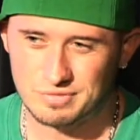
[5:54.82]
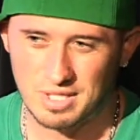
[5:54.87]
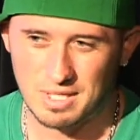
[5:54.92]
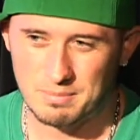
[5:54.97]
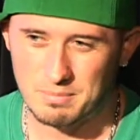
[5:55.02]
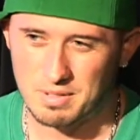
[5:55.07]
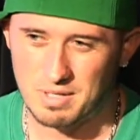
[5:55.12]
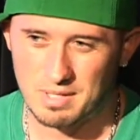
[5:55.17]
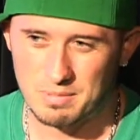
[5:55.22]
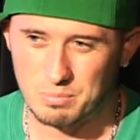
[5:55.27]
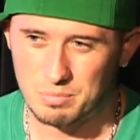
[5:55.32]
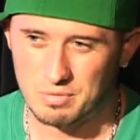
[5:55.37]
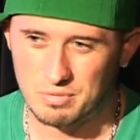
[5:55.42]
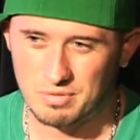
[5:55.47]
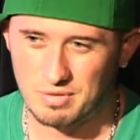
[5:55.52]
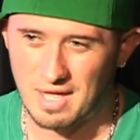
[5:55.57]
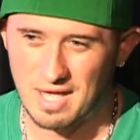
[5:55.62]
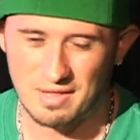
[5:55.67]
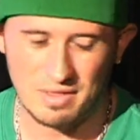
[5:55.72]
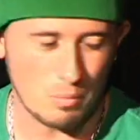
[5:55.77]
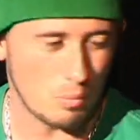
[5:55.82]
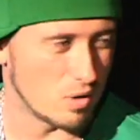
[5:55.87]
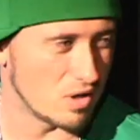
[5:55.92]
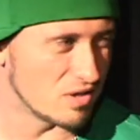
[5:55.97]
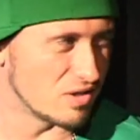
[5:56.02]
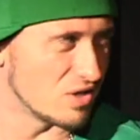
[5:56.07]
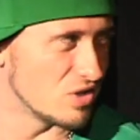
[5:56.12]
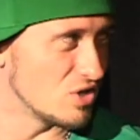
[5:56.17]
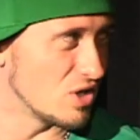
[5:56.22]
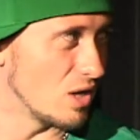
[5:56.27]
coming up with how they
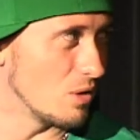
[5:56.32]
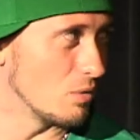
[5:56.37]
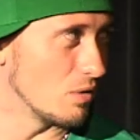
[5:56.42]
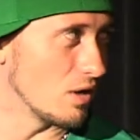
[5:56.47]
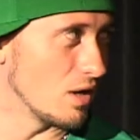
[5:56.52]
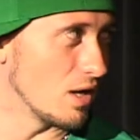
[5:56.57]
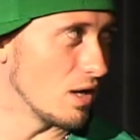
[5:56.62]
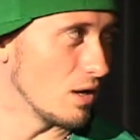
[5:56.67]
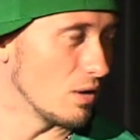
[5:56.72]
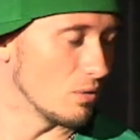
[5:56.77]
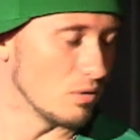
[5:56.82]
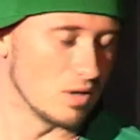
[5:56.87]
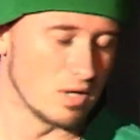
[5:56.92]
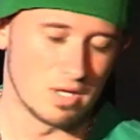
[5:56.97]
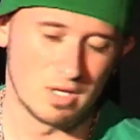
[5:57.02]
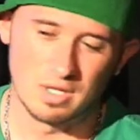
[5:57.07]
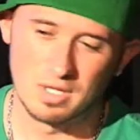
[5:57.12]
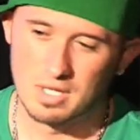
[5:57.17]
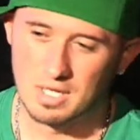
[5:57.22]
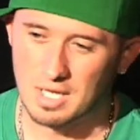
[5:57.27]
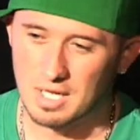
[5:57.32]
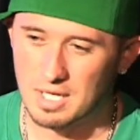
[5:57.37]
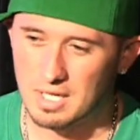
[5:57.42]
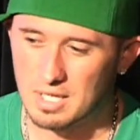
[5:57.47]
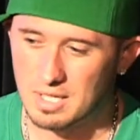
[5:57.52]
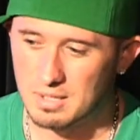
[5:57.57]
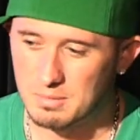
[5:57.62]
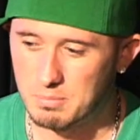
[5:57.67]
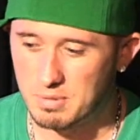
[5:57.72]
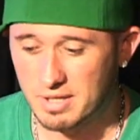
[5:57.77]
wanted the show to go.
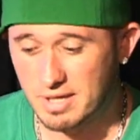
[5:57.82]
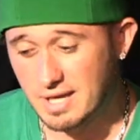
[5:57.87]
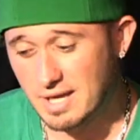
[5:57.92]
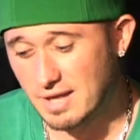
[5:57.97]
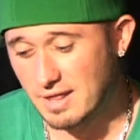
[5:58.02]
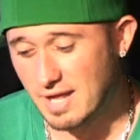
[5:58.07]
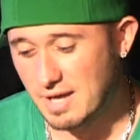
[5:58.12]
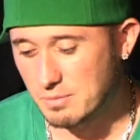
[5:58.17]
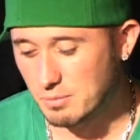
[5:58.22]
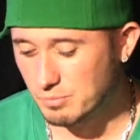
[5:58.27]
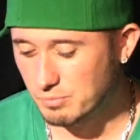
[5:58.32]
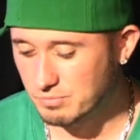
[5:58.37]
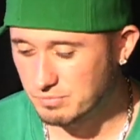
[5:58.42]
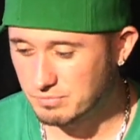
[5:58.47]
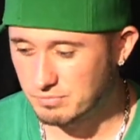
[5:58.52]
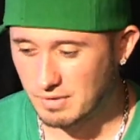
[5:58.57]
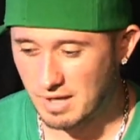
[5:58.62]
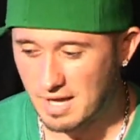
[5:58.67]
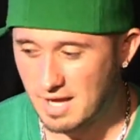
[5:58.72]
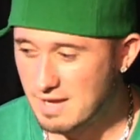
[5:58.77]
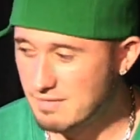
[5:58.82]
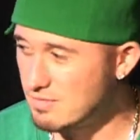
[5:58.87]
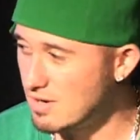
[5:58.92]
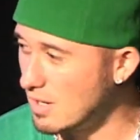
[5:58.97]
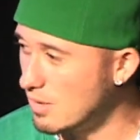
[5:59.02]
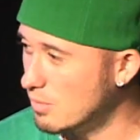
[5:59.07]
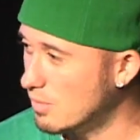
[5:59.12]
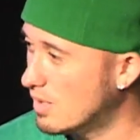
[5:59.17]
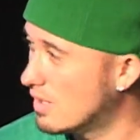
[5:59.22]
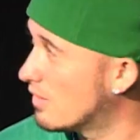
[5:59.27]
But again, I have
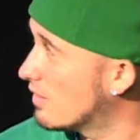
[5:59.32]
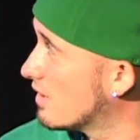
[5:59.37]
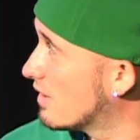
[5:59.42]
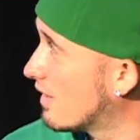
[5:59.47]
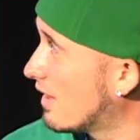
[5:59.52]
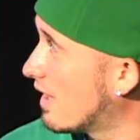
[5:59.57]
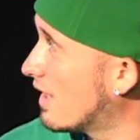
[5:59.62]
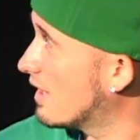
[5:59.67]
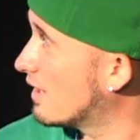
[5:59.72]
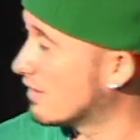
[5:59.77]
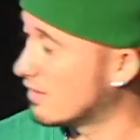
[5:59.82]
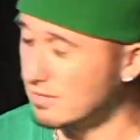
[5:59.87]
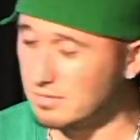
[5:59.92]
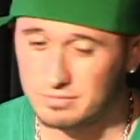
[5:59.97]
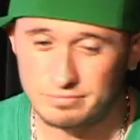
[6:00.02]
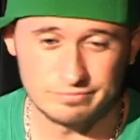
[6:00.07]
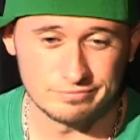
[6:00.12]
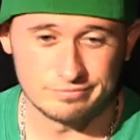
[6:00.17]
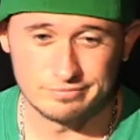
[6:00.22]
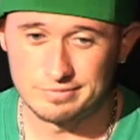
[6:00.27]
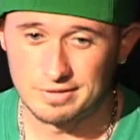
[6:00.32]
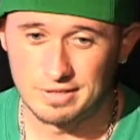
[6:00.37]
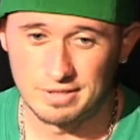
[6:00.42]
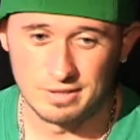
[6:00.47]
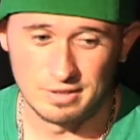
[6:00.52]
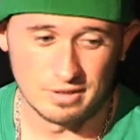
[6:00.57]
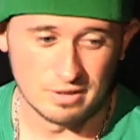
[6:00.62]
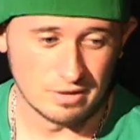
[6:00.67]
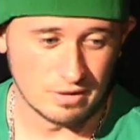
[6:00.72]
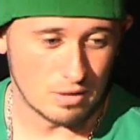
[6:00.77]
no area in that and
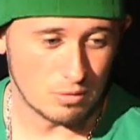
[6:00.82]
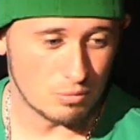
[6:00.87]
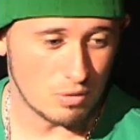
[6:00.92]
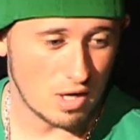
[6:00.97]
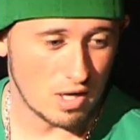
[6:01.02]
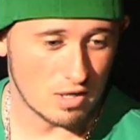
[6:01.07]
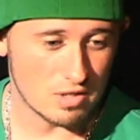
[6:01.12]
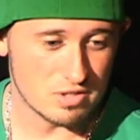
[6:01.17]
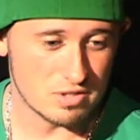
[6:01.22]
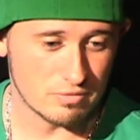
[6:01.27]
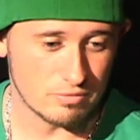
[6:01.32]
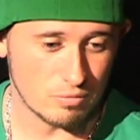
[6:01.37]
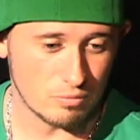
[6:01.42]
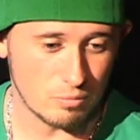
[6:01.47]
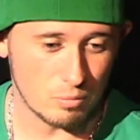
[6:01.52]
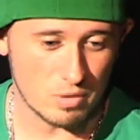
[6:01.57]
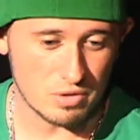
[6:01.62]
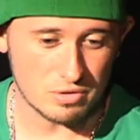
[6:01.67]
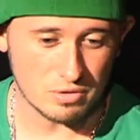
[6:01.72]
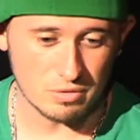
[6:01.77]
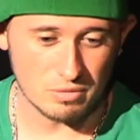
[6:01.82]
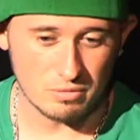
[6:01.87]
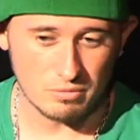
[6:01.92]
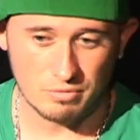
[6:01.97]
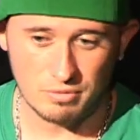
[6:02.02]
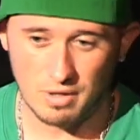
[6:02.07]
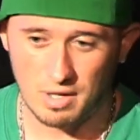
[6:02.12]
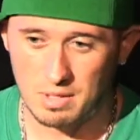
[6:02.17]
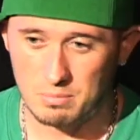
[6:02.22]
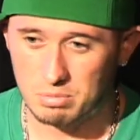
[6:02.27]
no knowledge of what their
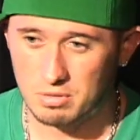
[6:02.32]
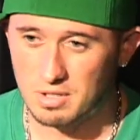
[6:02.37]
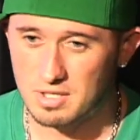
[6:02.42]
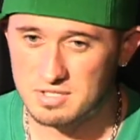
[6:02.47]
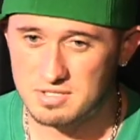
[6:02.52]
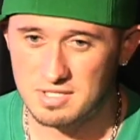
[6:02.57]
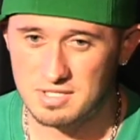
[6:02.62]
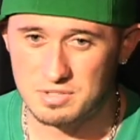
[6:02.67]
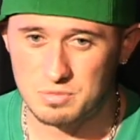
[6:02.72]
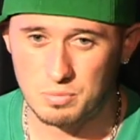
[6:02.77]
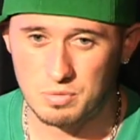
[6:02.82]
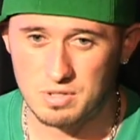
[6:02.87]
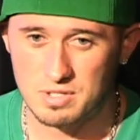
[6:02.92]
thought process